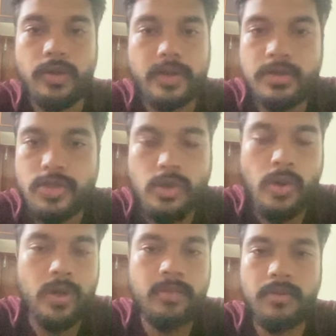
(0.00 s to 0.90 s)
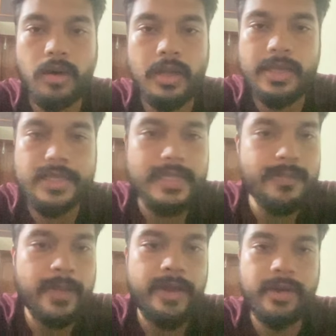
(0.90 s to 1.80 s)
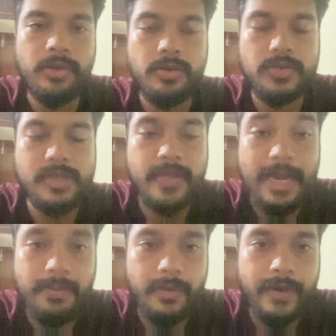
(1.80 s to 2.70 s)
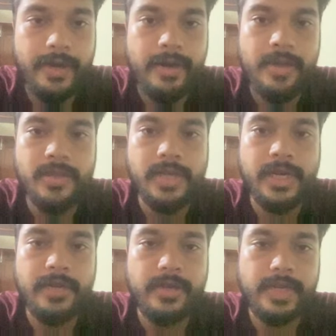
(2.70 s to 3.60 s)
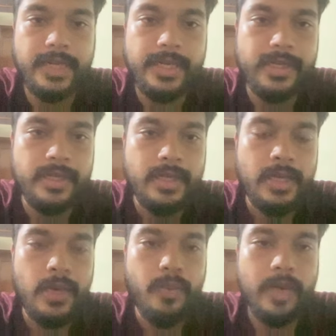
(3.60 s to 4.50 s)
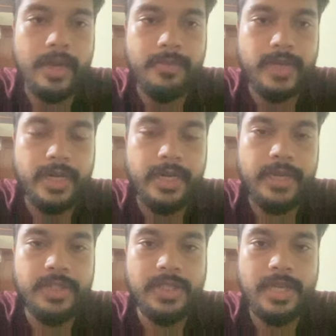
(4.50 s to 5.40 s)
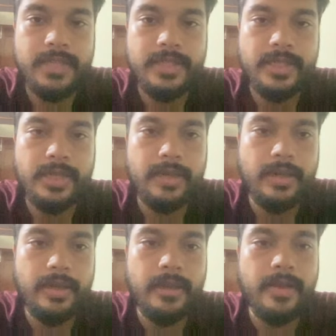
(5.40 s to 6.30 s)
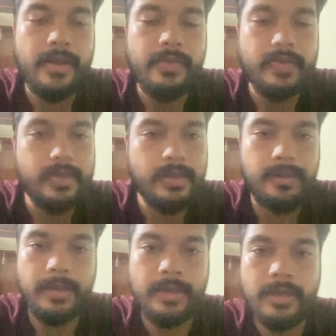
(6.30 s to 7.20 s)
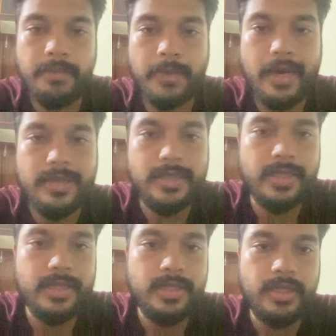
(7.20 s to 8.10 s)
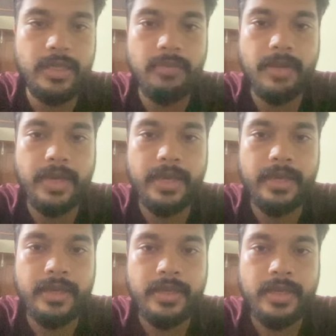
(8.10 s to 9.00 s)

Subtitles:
store all these expanded nodes in that provider and try and read it when I'm trying to initialize it, and then pass it in my,